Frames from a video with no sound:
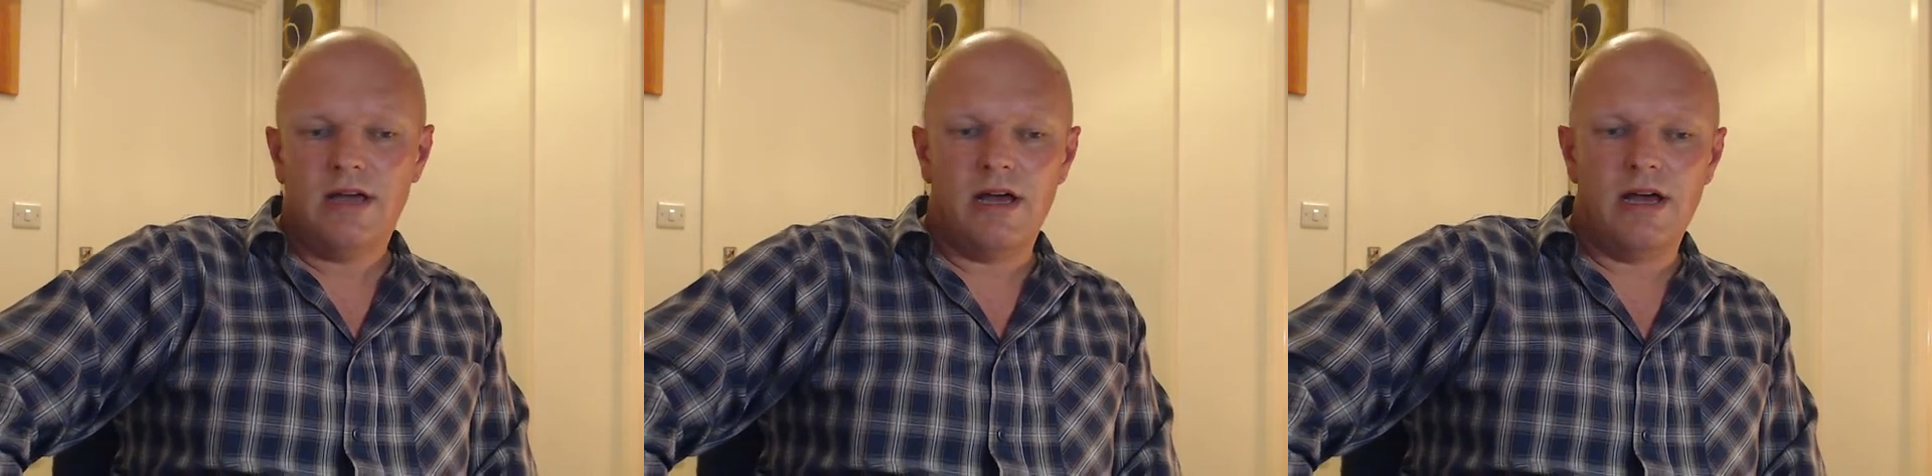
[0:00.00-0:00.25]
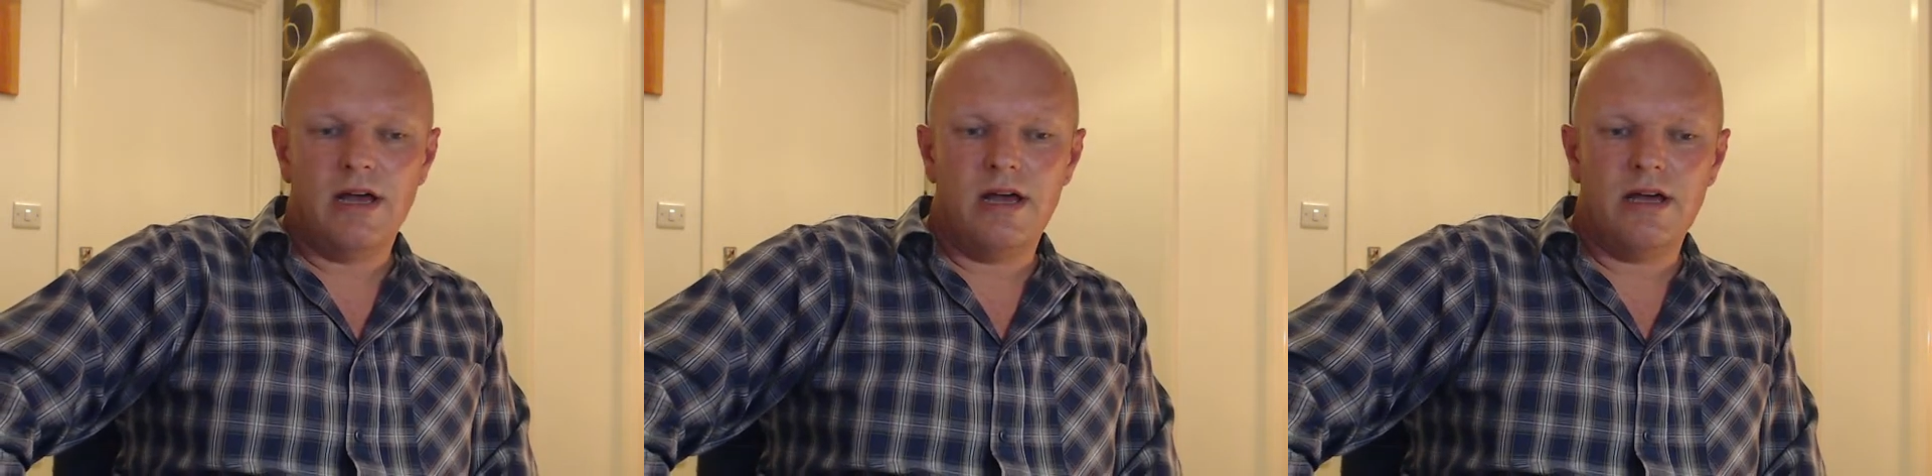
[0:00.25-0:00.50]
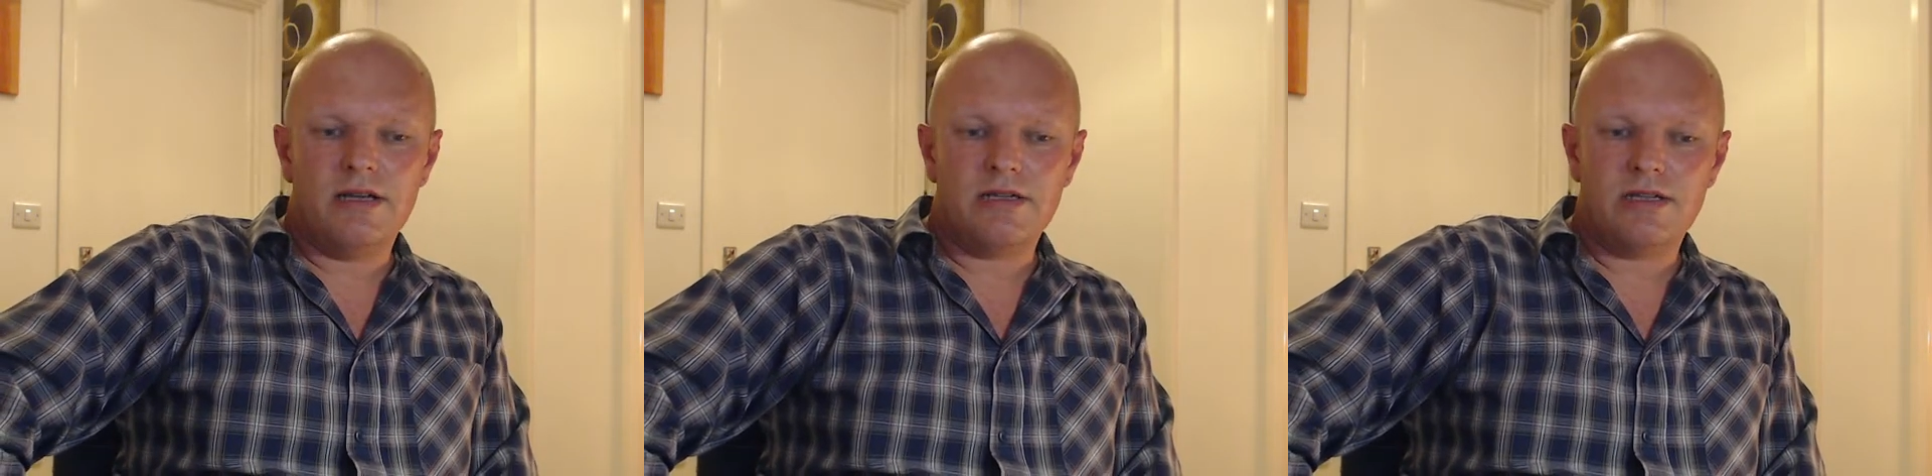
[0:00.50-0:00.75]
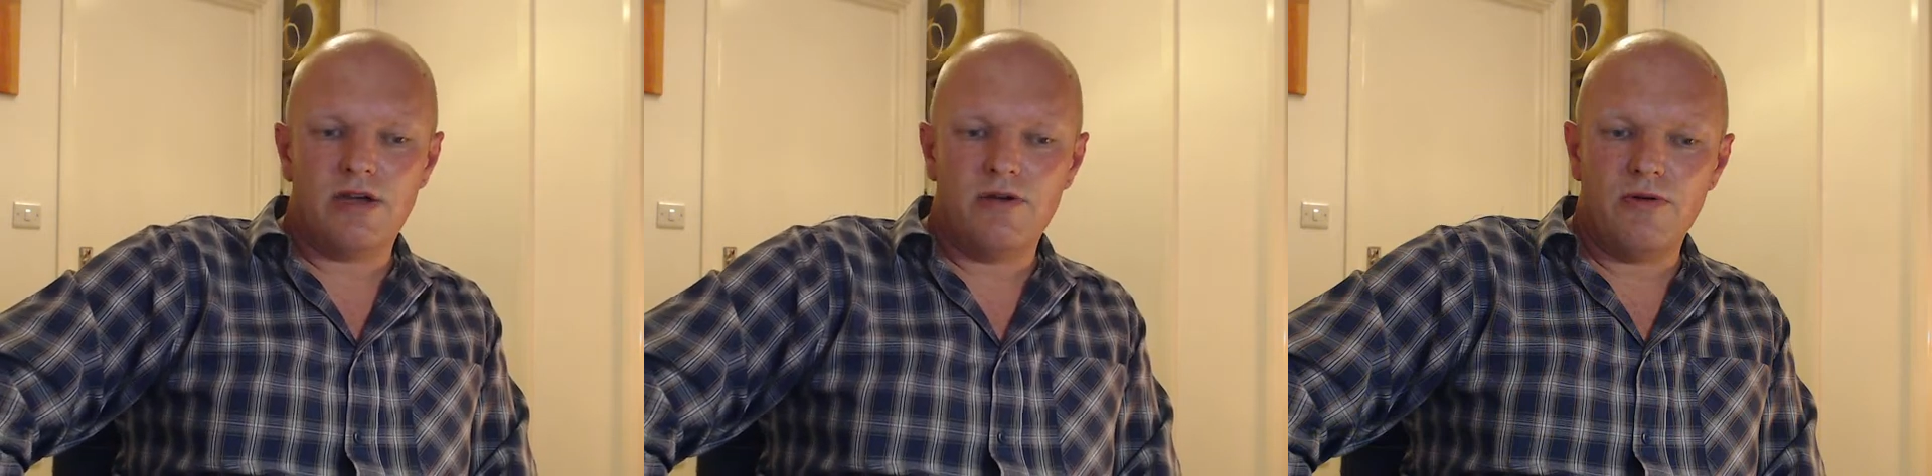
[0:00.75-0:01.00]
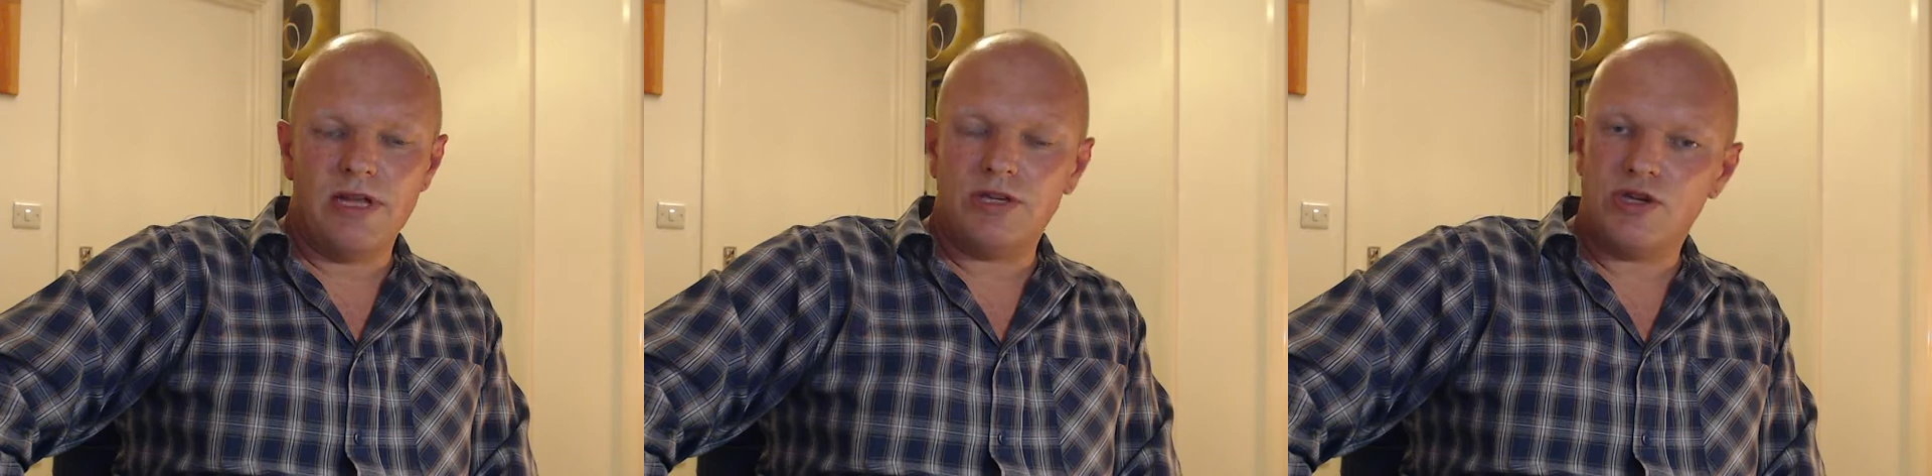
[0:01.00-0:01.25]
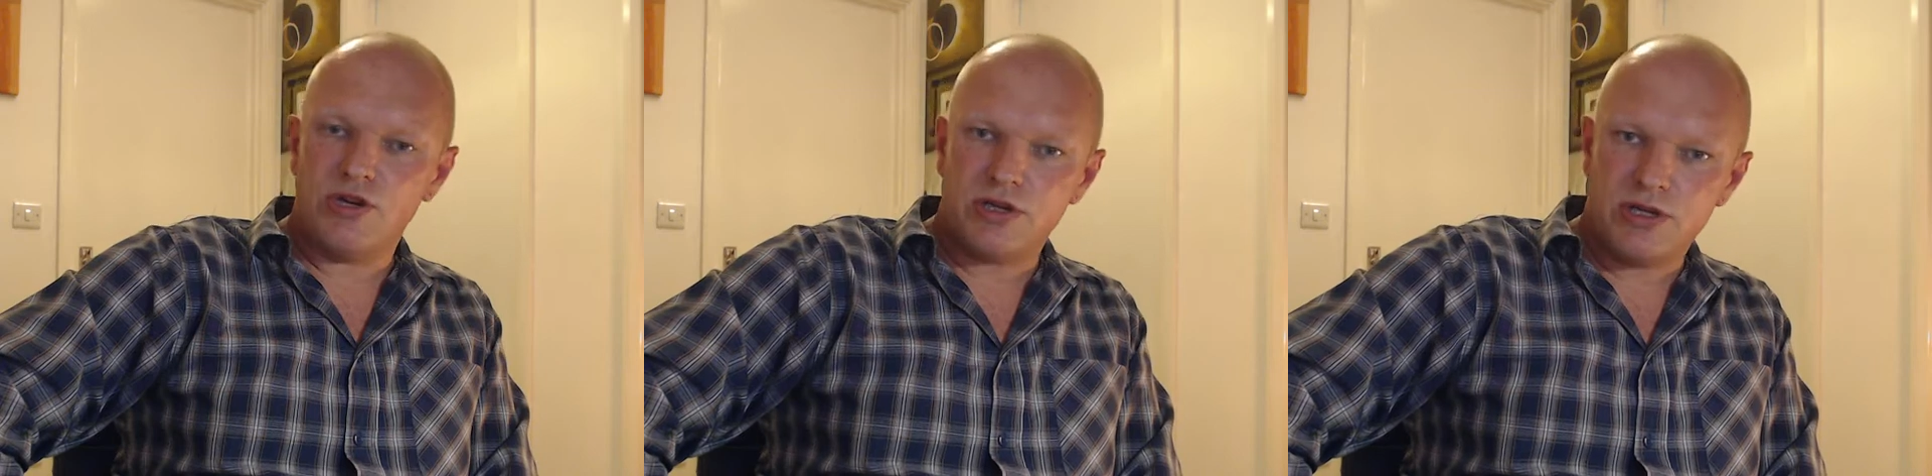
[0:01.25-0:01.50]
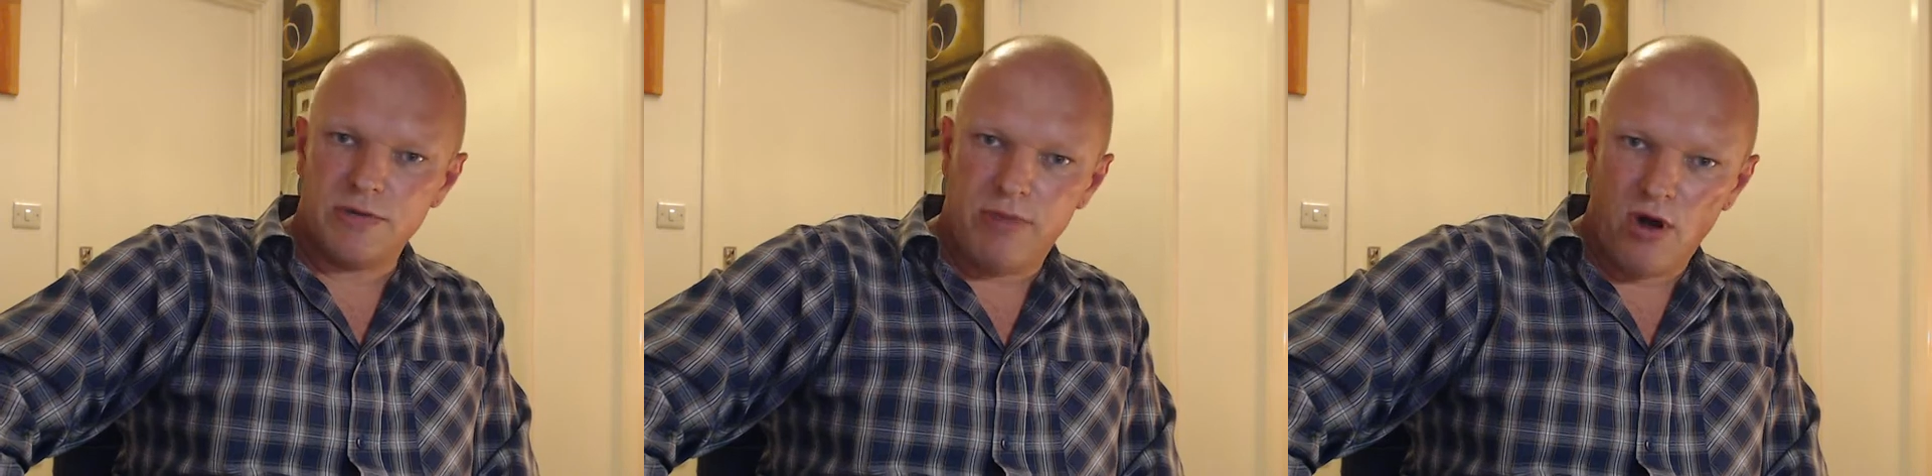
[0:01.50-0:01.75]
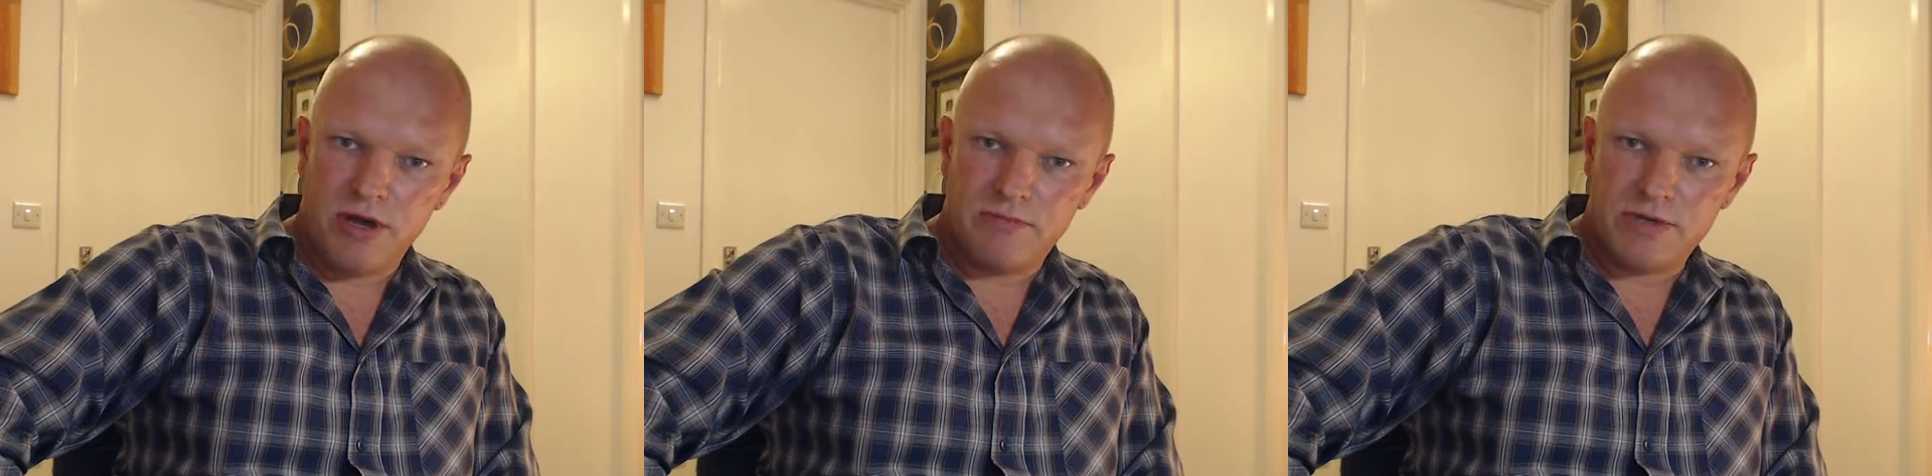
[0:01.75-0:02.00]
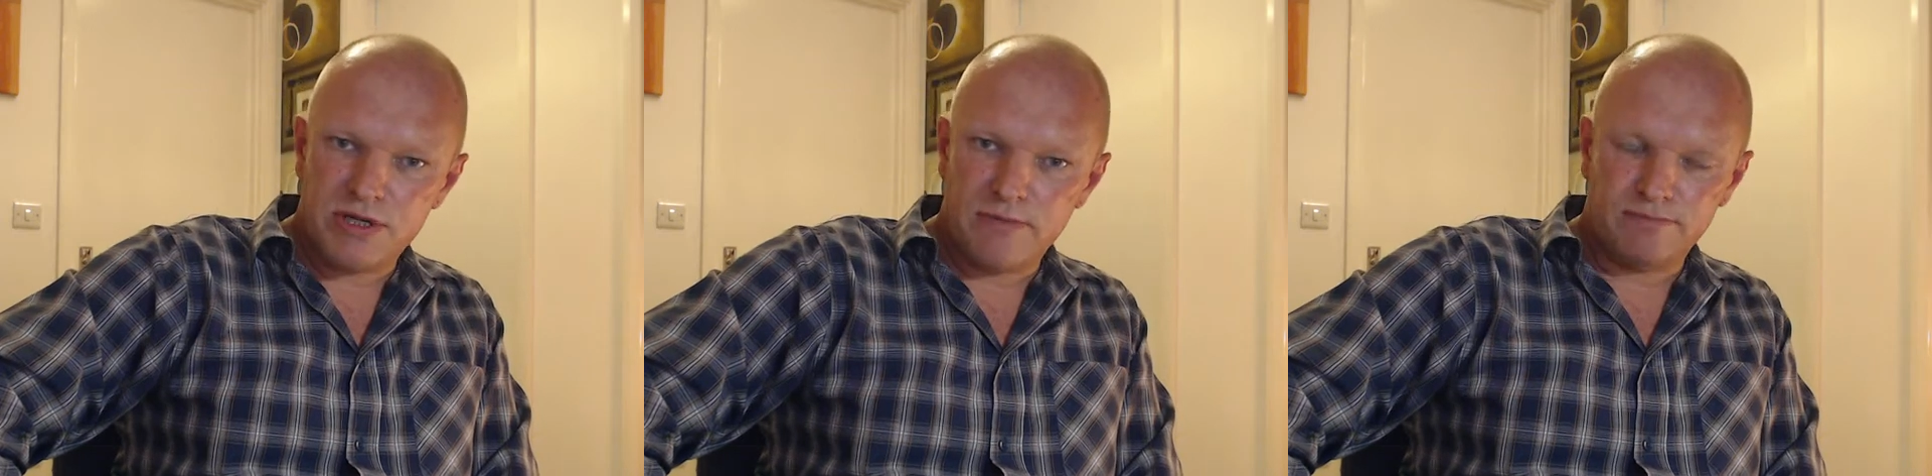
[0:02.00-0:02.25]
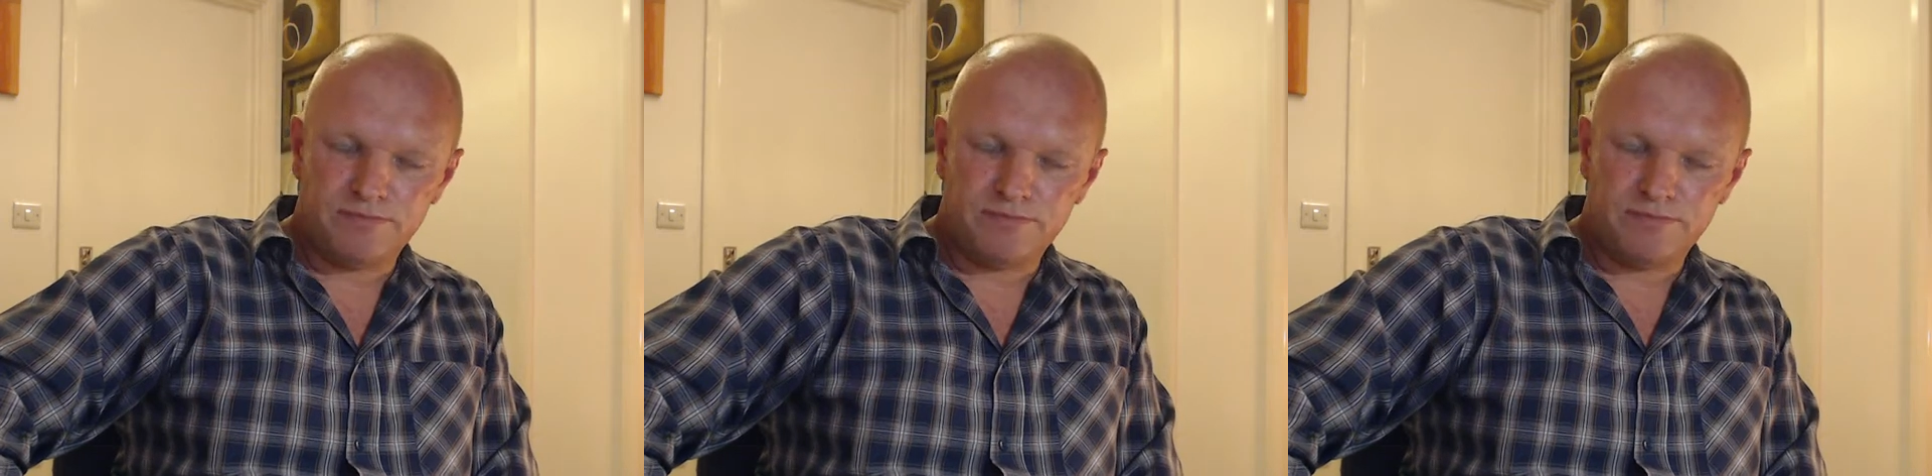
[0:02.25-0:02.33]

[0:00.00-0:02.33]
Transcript: so it's just the pipes.